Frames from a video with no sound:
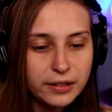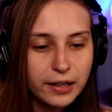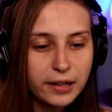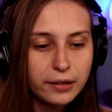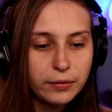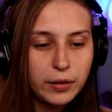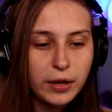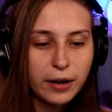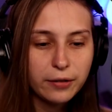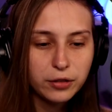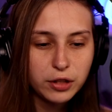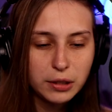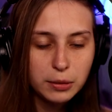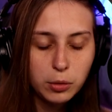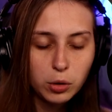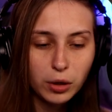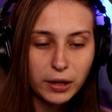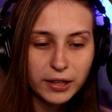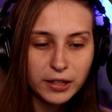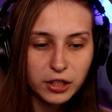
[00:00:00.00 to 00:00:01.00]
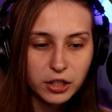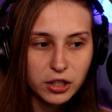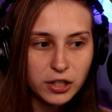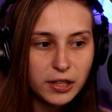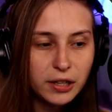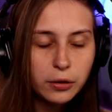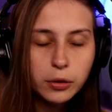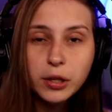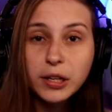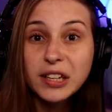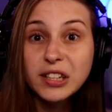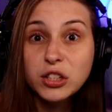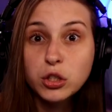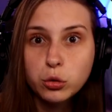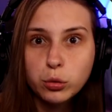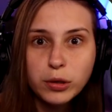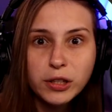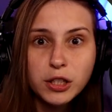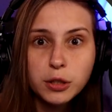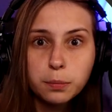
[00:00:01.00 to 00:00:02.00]
Then we have scene collections here. You can
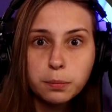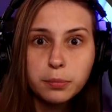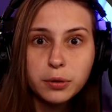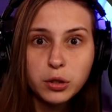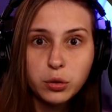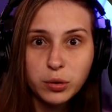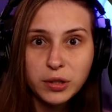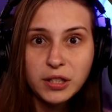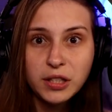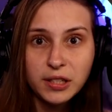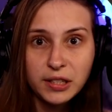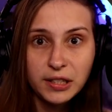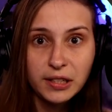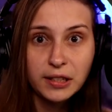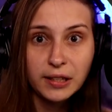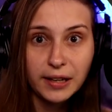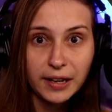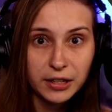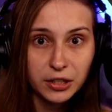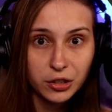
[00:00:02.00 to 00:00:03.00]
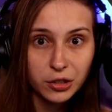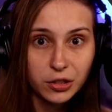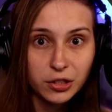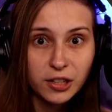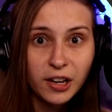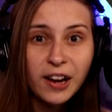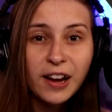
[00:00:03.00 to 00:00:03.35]
switch between scene collections.